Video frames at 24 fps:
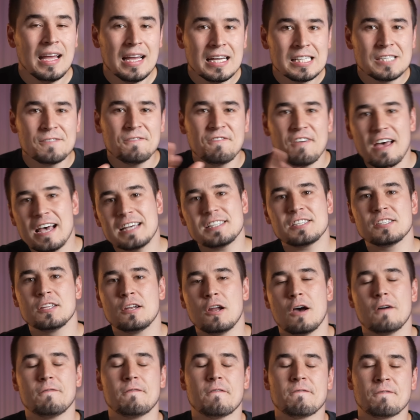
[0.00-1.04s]
It's fast
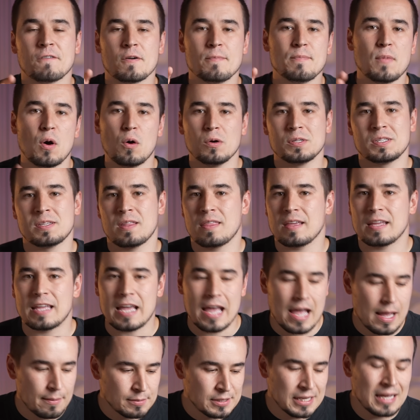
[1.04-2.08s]
enough for most of the
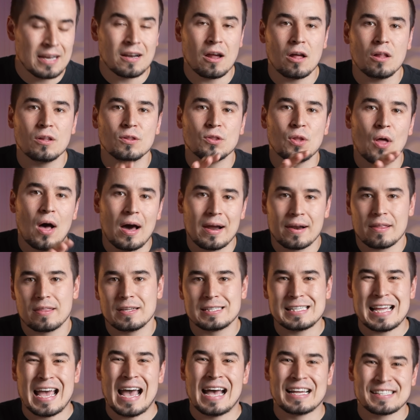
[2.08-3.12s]
games and a lot of the
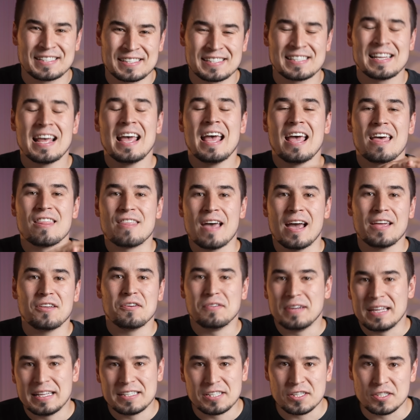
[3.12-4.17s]
tasks that you
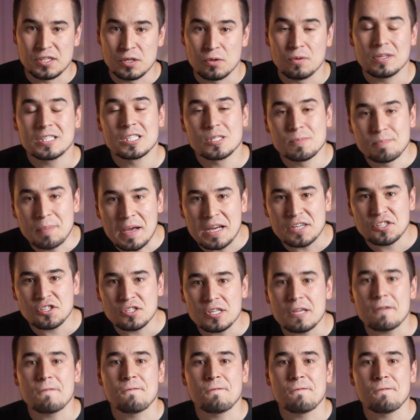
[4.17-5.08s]
need to do, especially